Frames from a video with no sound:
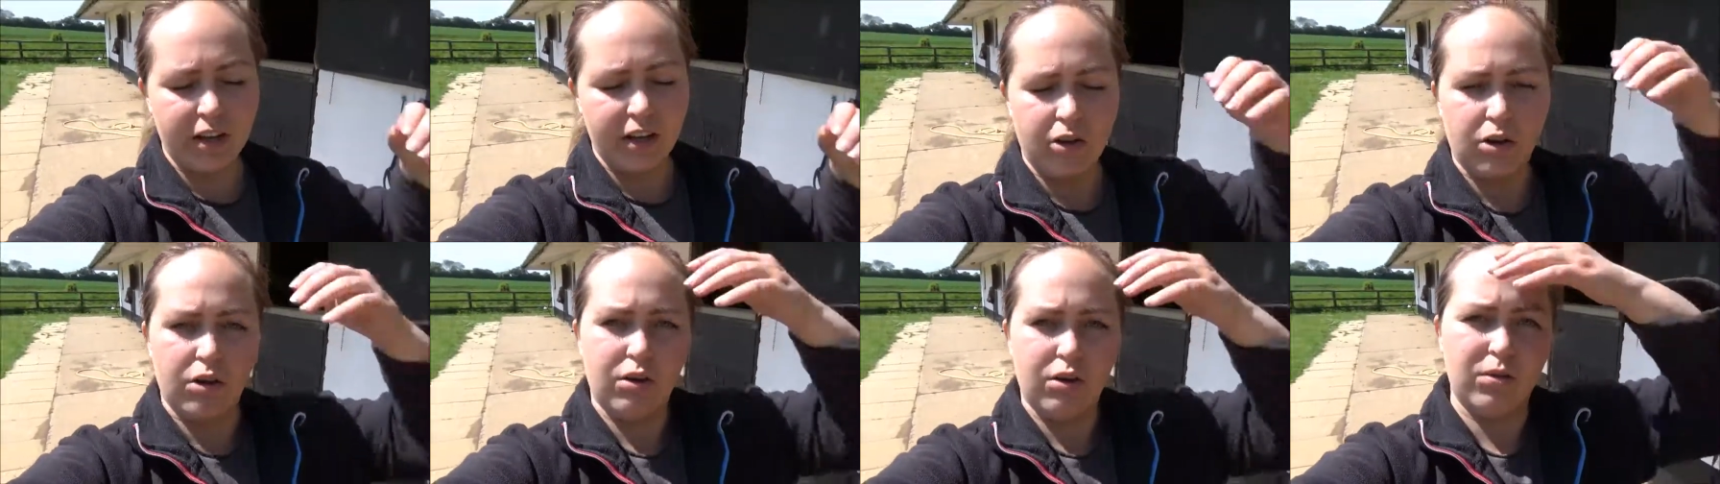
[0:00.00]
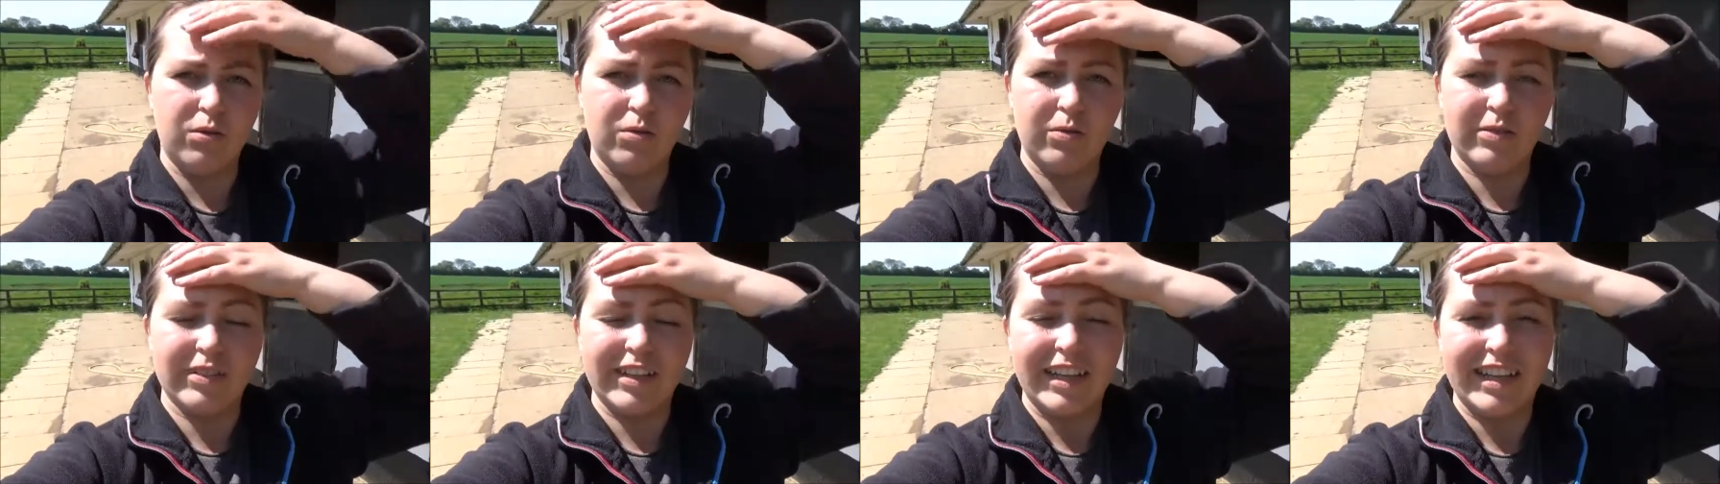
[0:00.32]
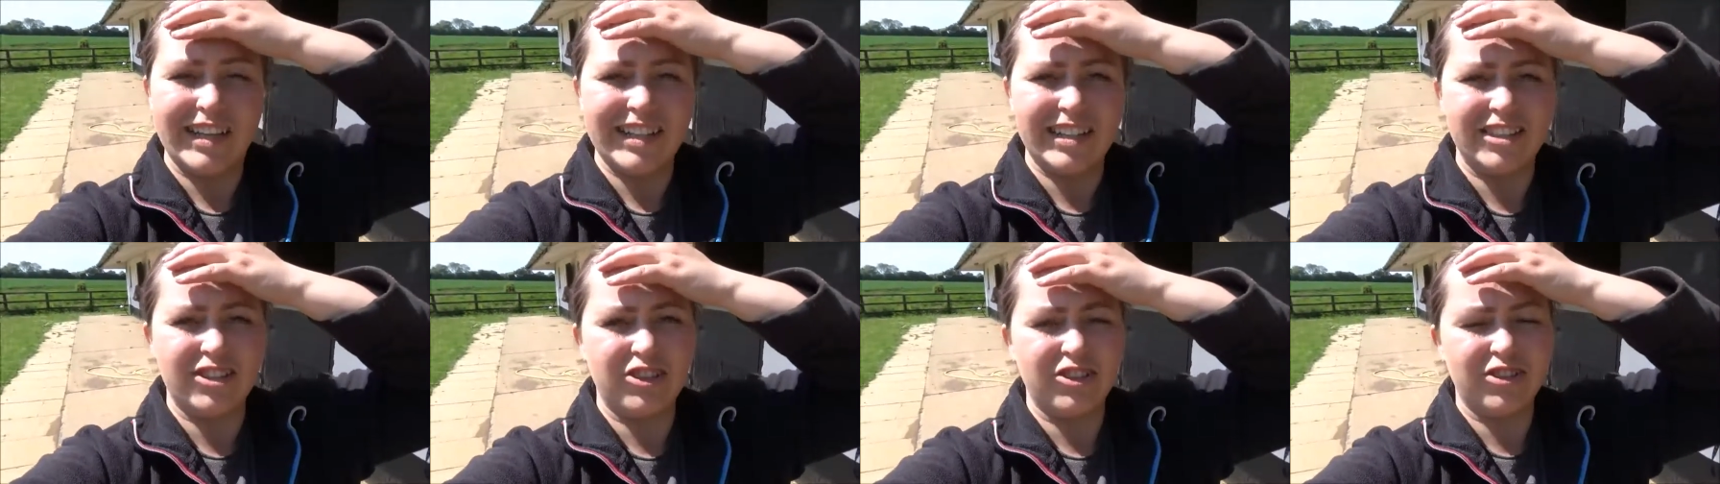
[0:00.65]
cold and
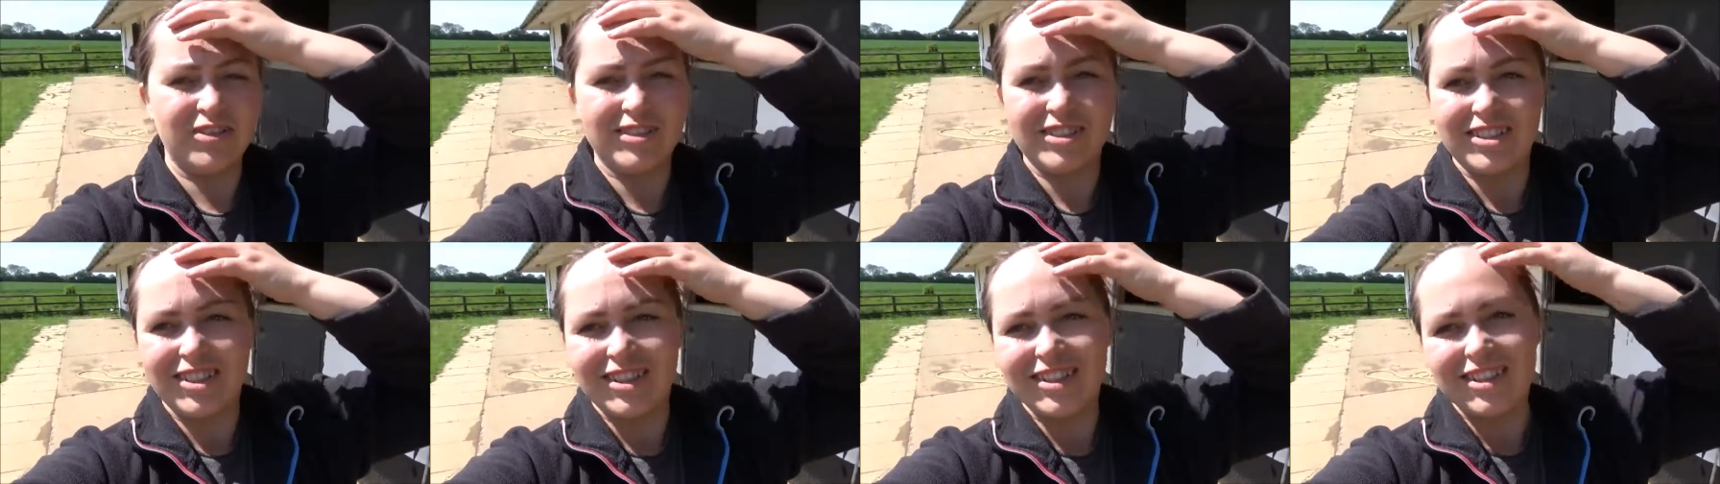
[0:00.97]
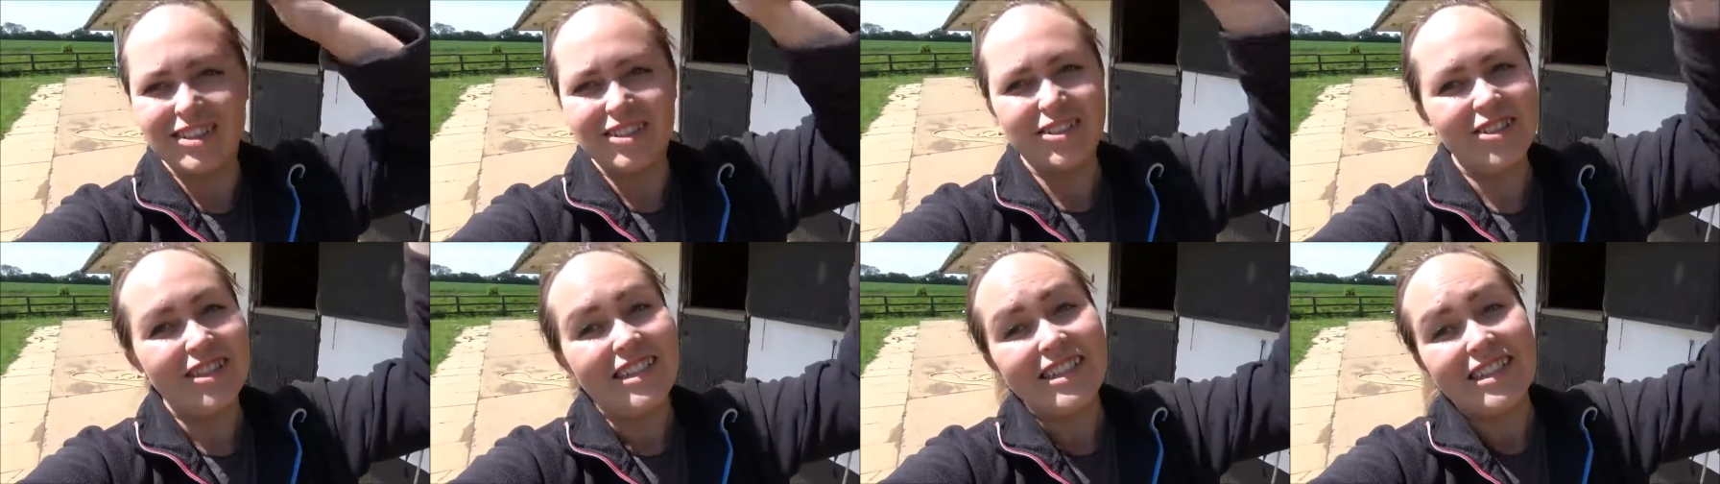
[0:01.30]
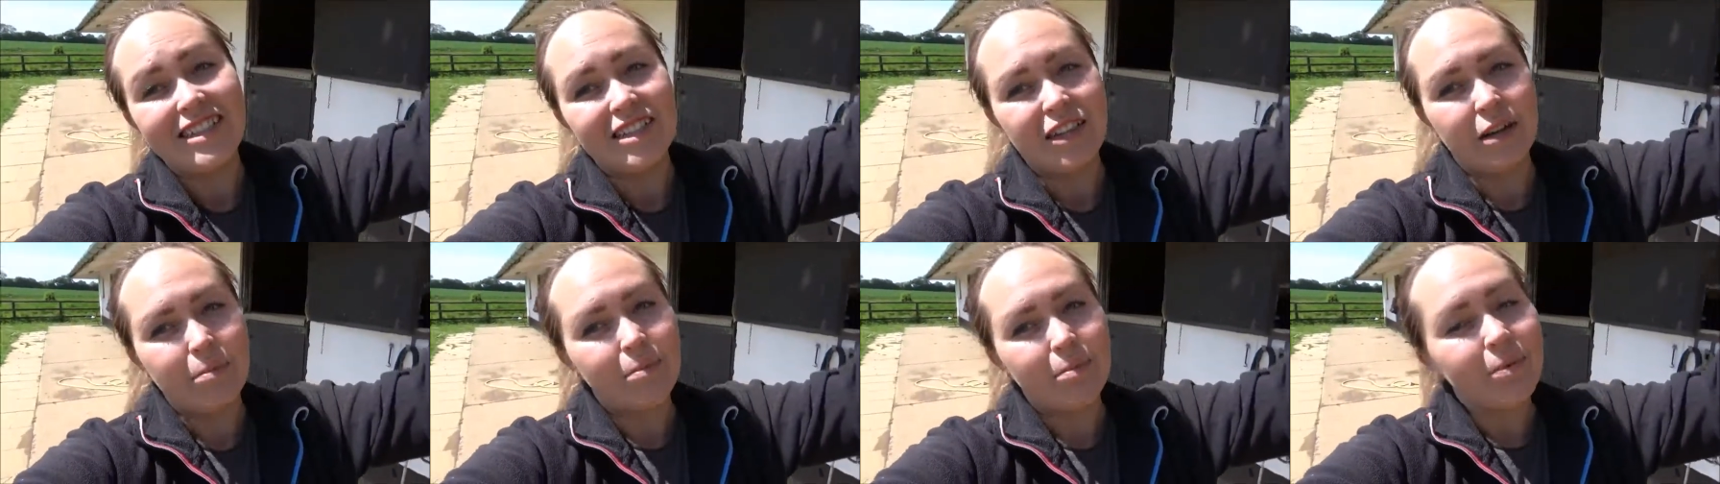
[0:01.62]
it's just starting to heat
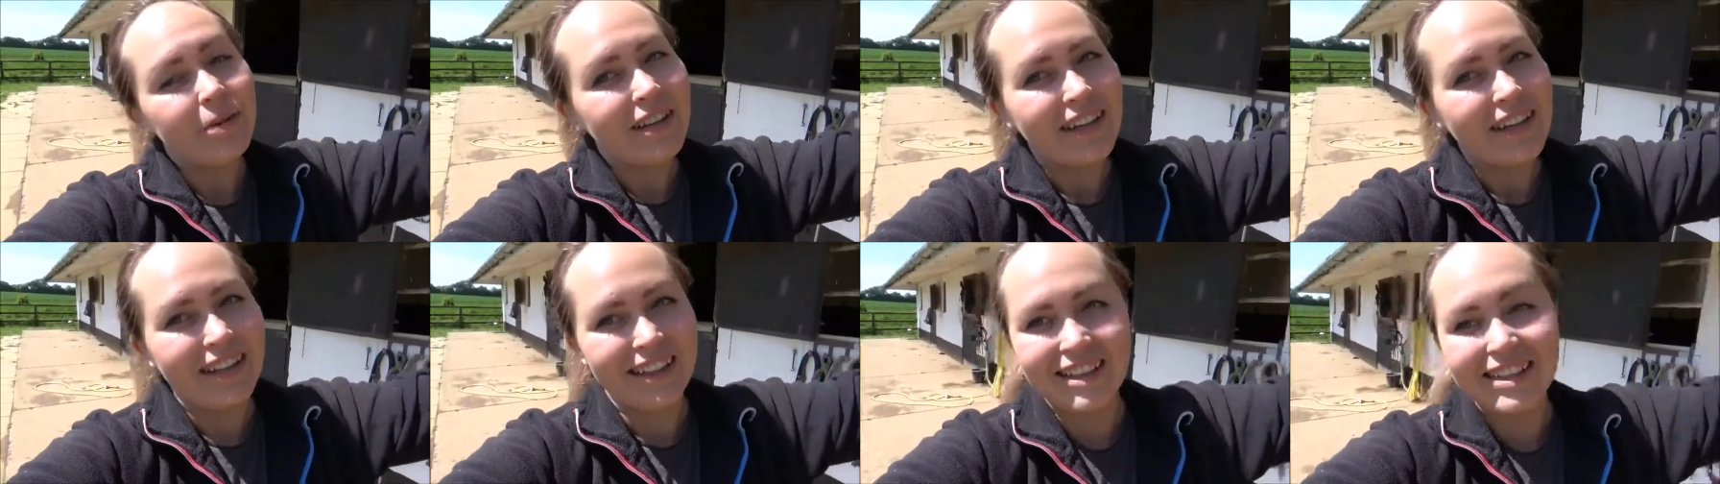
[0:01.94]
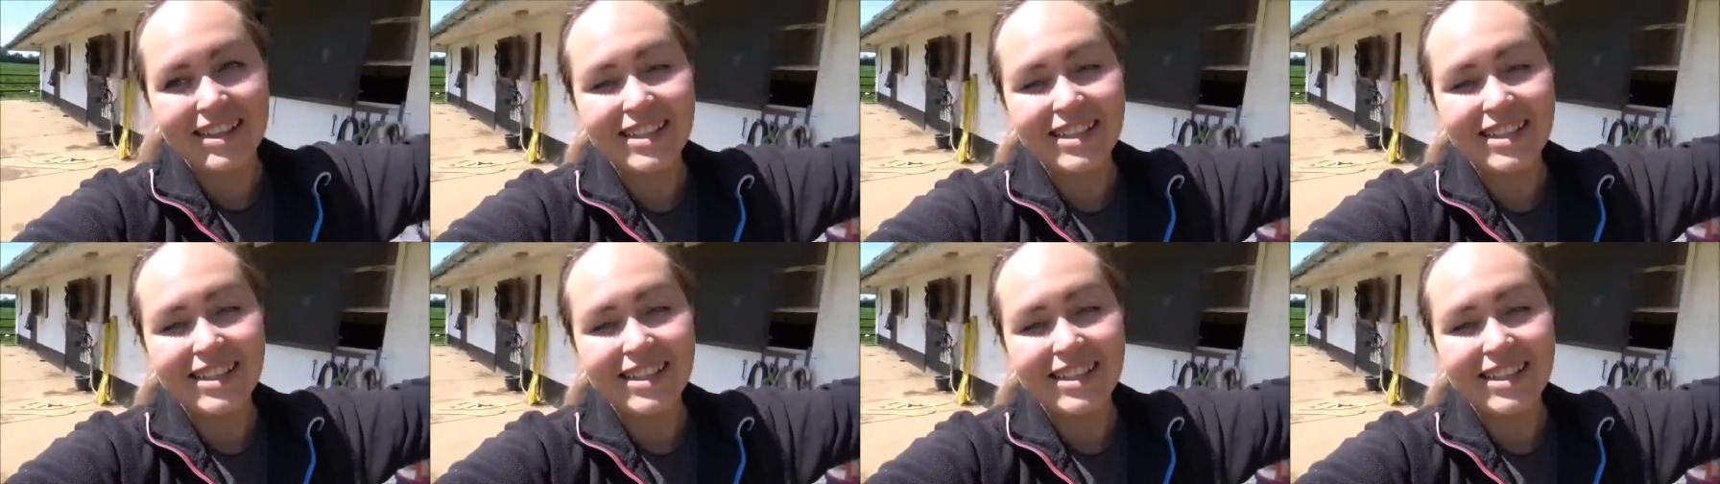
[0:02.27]
up and the